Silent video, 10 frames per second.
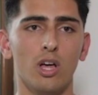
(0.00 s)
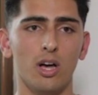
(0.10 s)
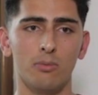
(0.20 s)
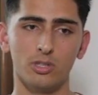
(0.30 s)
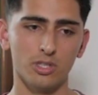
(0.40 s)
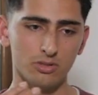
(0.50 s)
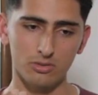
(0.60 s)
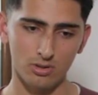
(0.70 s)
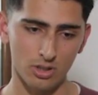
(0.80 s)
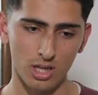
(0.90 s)
the
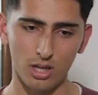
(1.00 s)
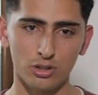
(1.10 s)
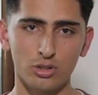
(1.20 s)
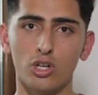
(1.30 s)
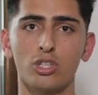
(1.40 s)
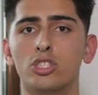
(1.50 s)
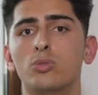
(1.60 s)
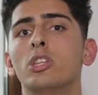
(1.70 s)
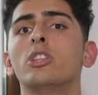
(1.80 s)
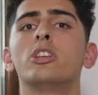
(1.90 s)
little
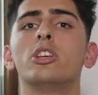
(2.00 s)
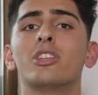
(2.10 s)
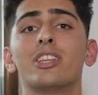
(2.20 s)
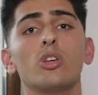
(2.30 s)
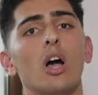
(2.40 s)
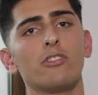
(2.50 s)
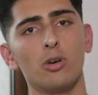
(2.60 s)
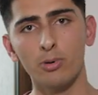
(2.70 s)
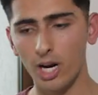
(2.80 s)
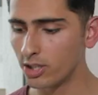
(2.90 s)
structures within the teeth, and then you have
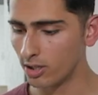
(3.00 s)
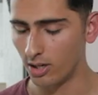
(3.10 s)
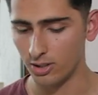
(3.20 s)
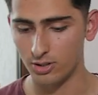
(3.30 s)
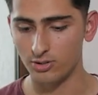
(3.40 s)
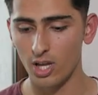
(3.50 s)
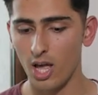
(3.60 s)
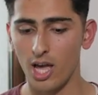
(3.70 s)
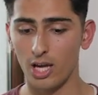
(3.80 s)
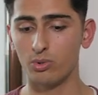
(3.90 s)
your practical lessons.
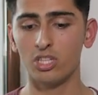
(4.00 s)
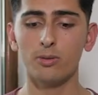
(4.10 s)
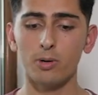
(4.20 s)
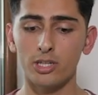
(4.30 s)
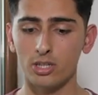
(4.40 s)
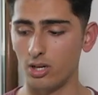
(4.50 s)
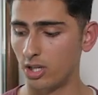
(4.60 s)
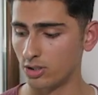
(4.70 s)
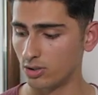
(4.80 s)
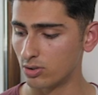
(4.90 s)
And within the practical
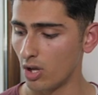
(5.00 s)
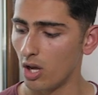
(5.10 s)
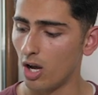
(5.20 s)
lessons,